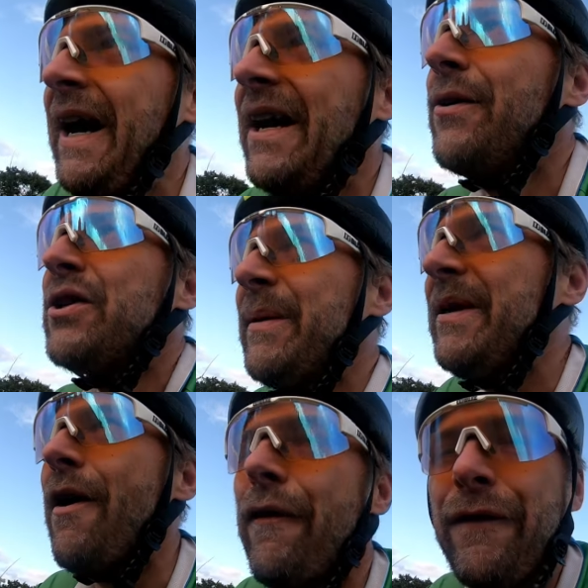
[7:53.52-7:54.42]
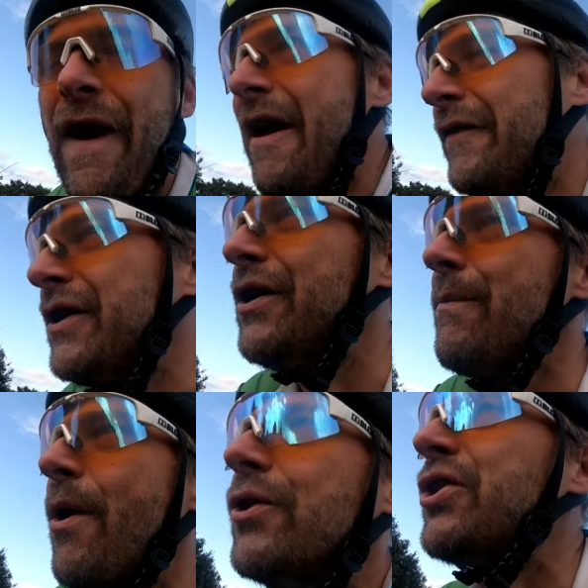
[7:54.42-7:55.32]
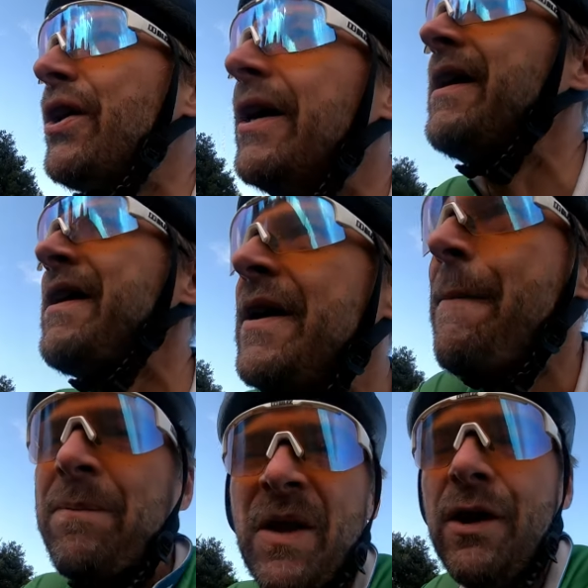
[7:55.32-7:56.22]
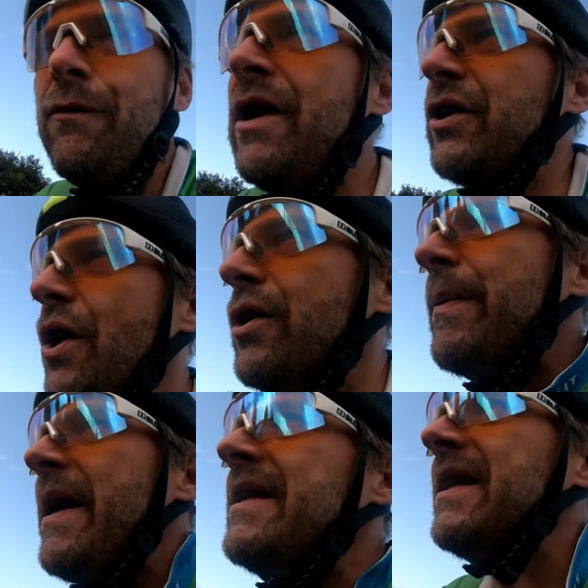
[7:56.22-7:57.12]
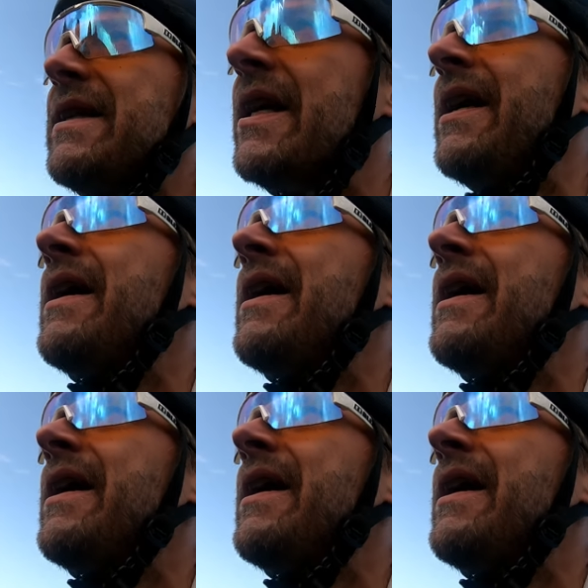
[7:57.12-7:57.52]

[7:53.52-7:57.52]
and ultimately not faff too much, you'll reach those places.